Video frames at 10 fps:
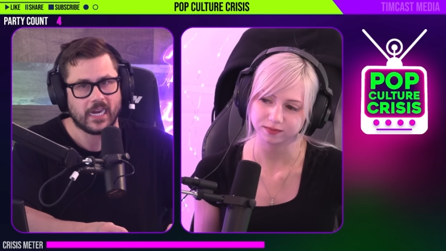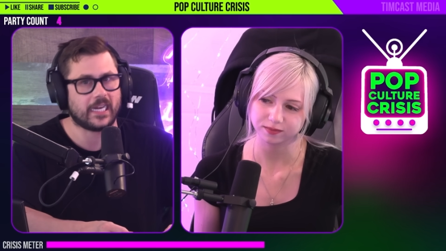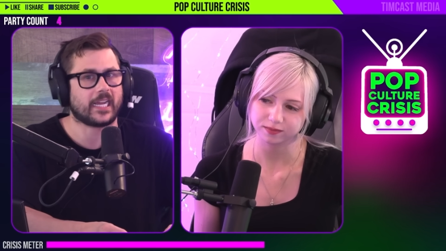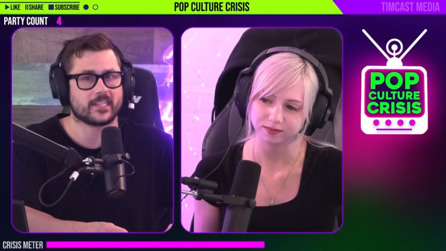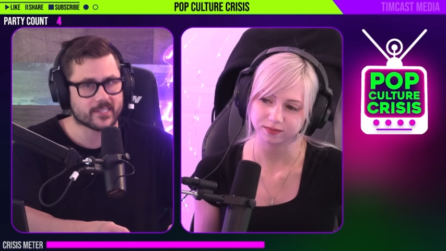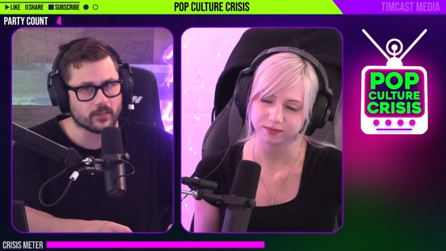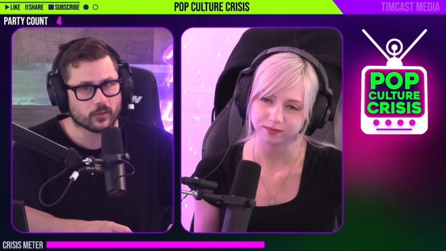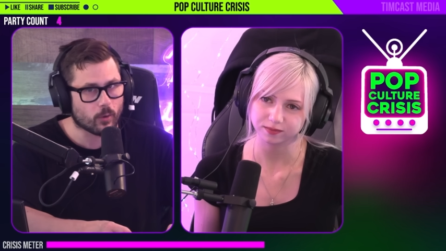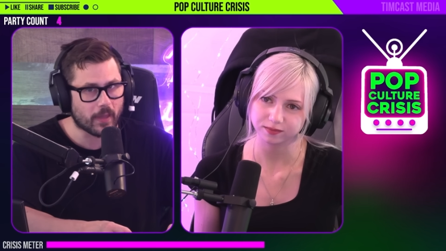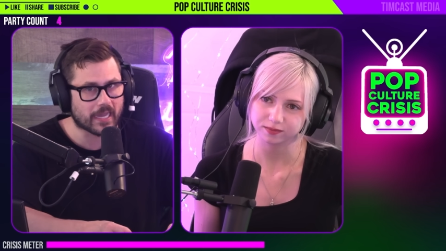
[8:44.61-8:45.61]
Speaker 1: And I can still
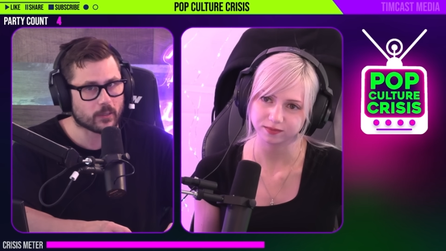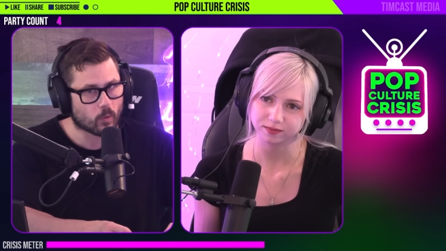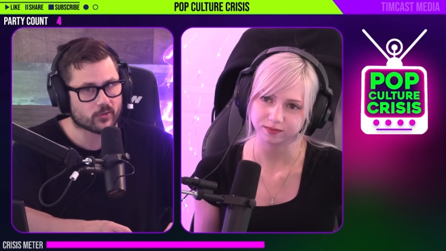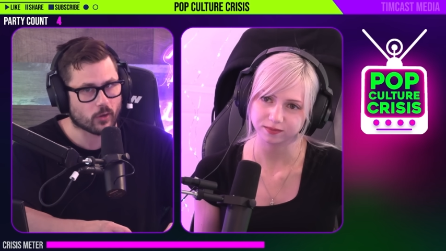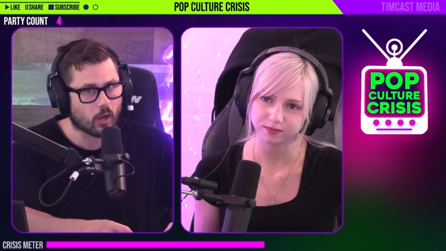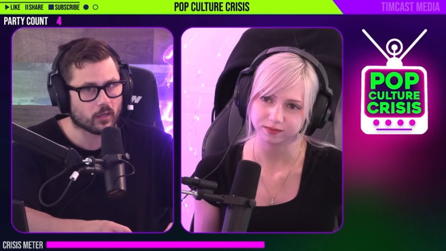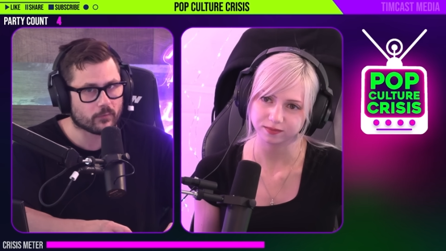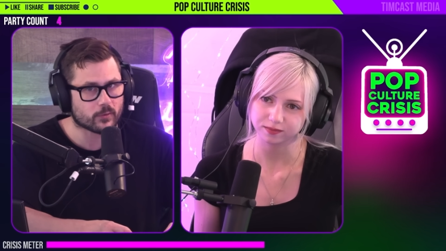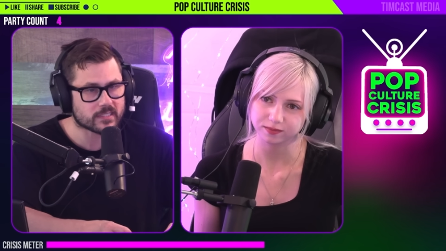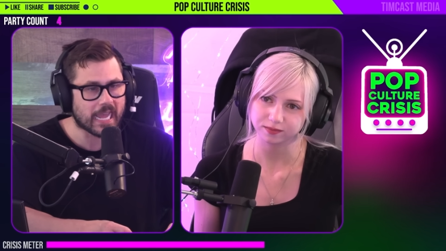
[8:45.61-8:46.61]
go back and watch all
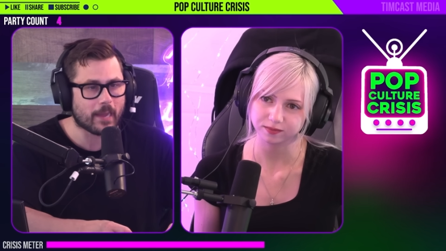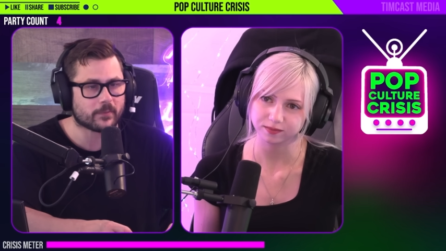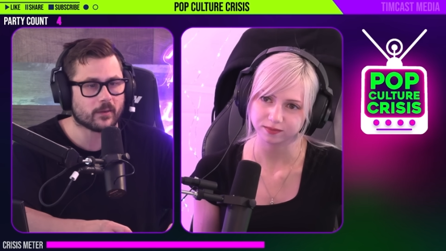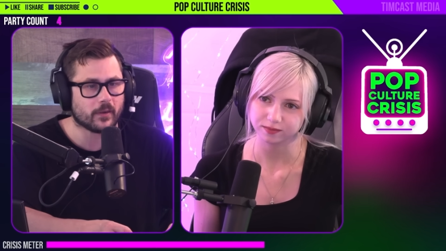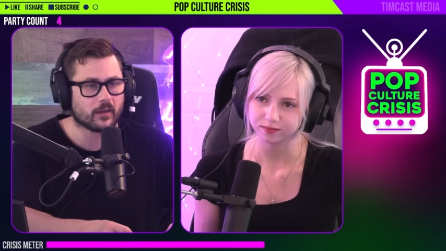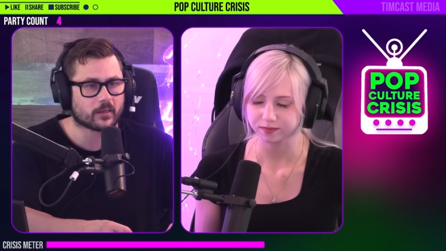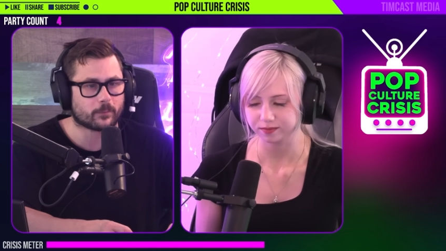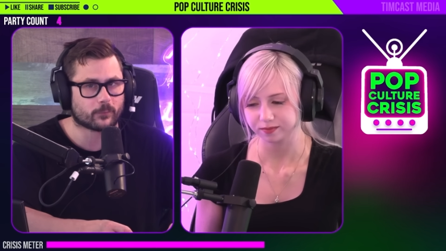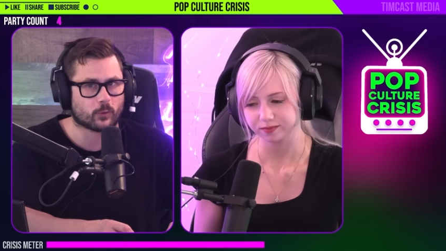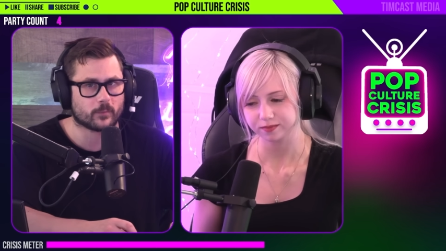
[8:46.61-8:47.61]
of those Captain America
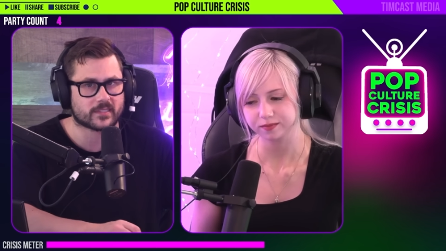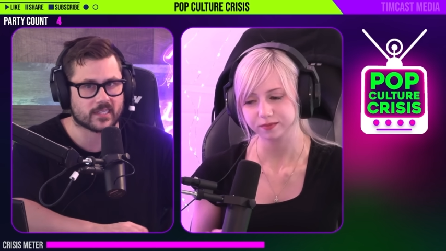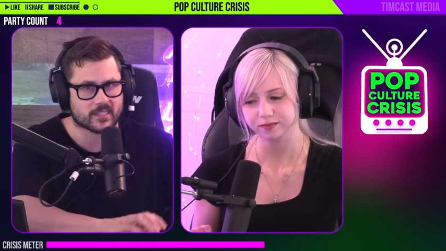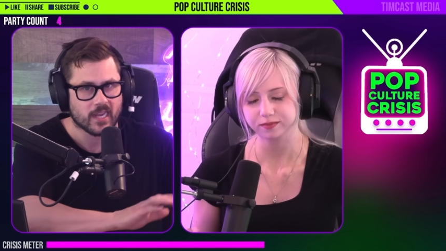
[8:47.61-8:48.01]
performances